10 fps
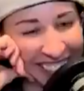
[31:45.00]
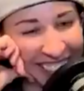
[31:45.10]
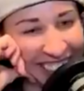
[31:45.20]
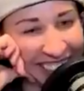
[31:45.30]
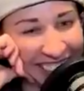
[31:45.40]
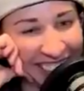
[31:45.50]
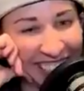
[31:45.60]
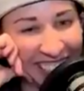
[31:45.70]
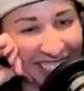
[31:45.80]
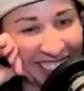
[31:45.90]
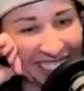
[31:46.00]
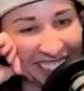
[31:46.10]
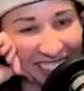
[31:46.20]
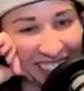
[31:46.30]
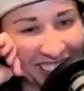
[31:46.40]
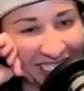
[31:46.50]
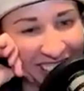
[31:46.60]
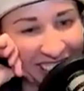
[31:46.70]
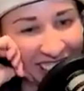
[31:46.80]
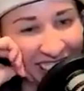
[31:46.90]

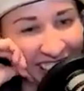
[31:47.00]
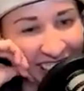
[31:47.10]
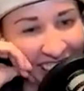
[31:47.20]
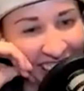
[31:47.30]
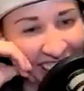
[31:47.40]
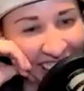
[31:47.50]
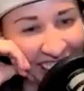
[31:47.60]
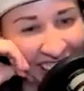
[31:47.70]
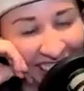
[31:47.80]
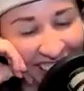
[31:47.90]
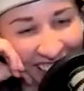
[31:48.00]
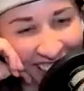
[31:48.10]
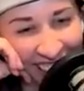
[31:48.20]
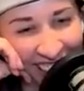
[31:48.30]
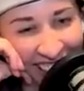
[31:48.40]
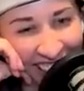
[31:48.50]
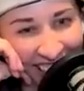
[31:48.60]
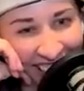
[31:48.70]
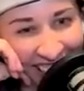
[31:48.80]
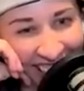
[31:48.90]

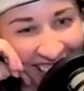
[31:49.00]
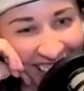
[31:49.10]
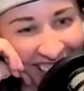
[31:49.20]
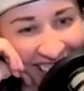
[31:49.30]
This person isn't speaking.